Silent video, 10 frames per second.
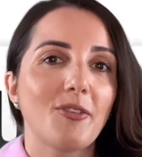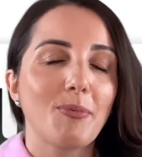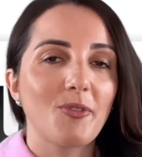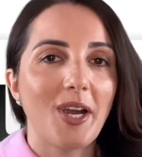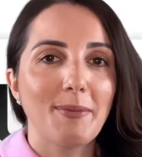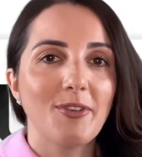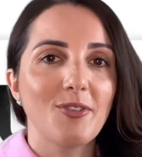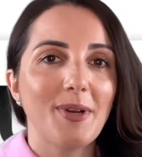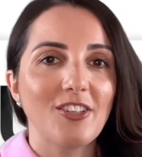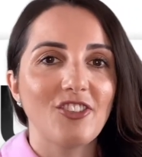subscribing to
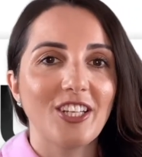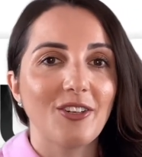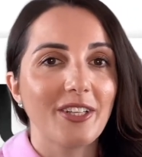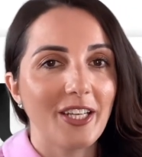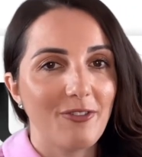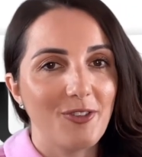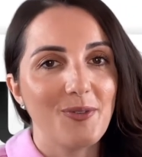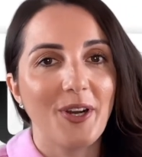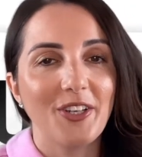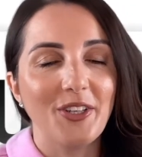my channel if you
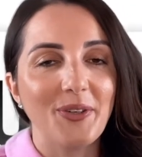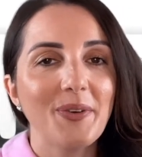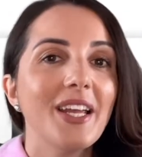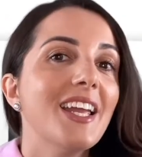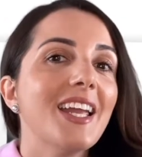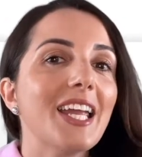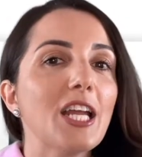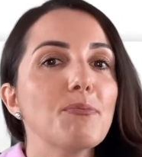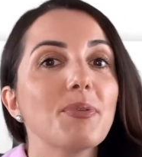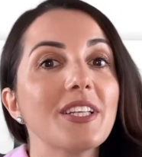are new,
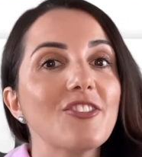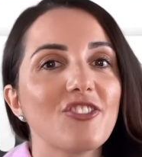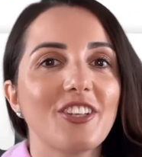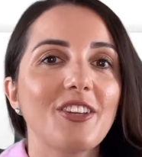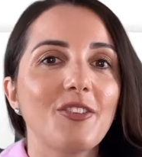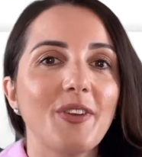and please share this